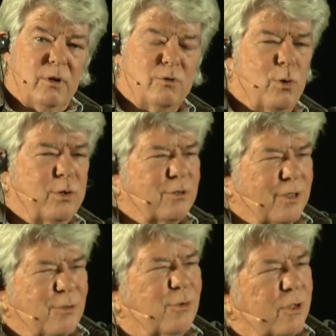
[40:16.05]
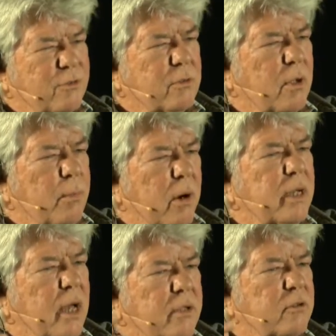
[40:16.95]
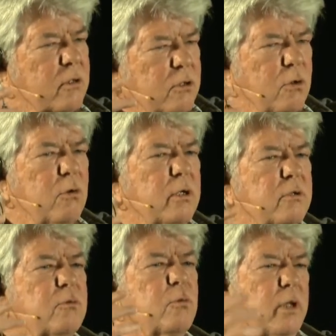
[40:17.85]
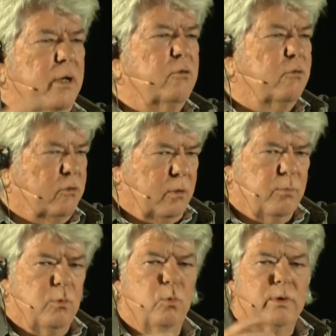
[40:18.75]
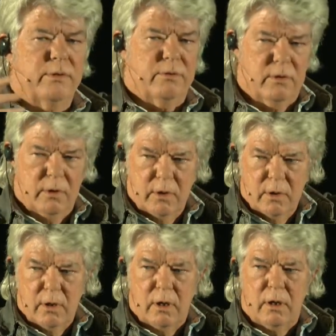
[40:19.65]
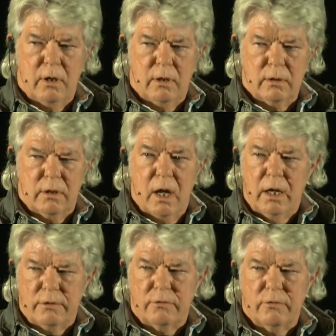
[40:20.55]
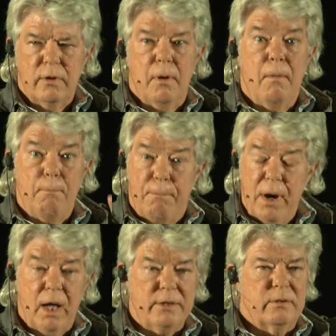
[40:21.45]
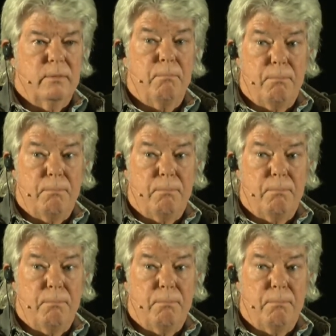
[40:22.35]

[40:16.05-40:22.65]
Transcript: So it's America has a curious relationship with guns, but,